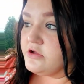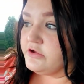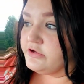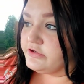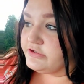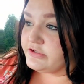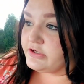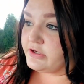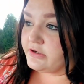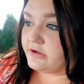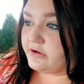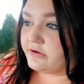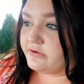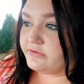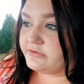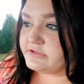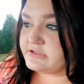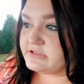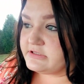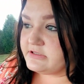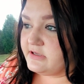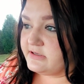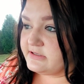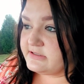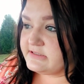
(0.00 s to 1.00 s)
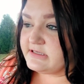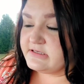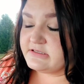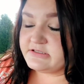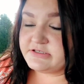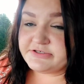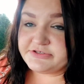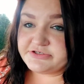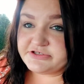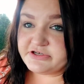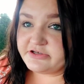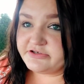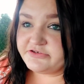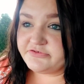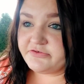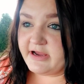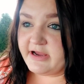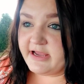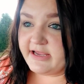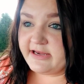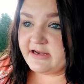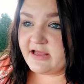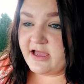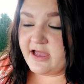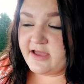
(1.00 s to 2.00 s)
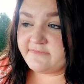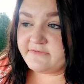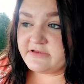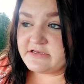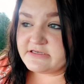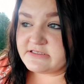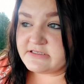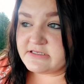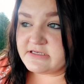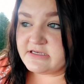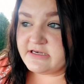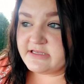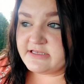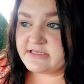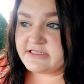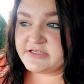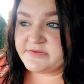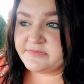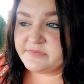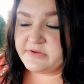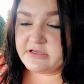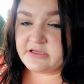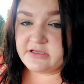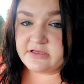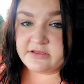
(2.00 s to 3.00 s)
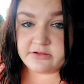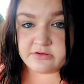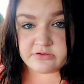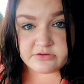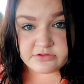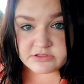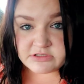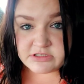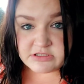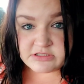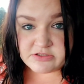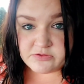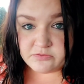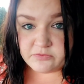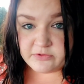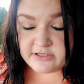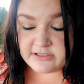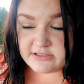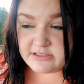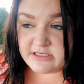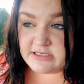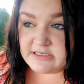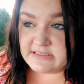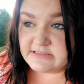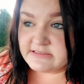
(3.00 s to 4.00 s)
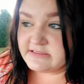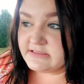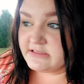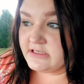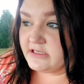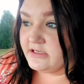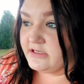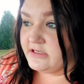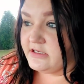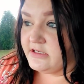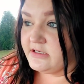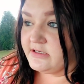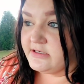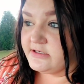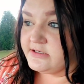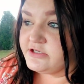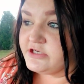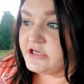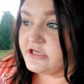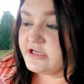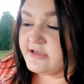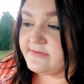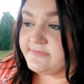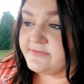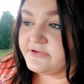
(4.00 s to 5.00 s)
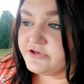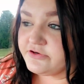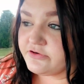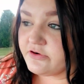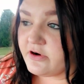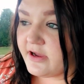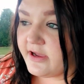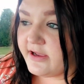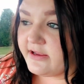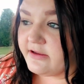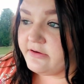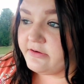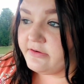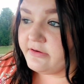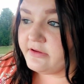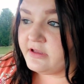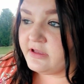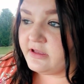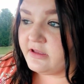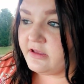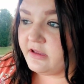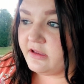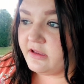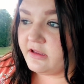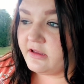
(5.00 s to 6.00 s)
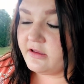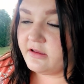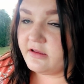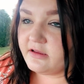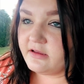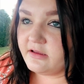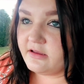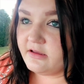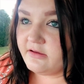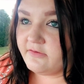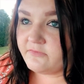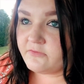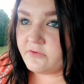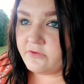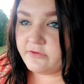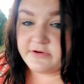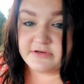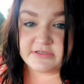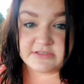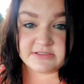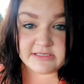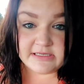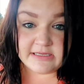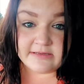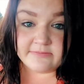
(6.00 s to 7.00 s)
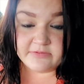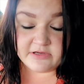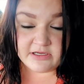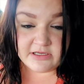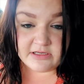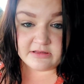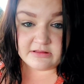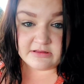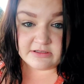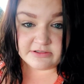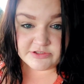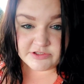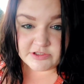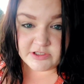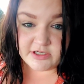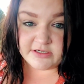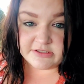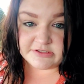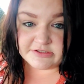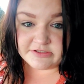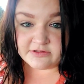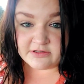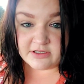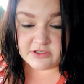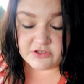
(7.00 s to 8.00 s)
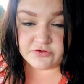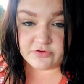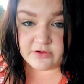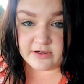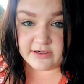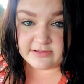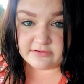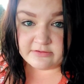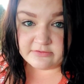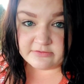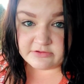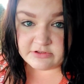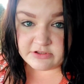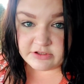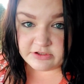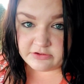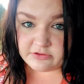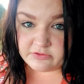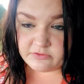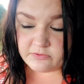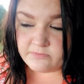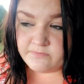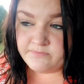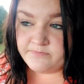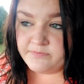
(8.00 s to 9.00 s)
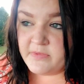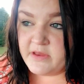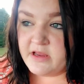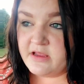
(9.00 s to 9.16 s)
so, since Judge Ryan obviously needs to be used as a witness in Jacob's trial, he, of course, can't be the judge in the trial, too.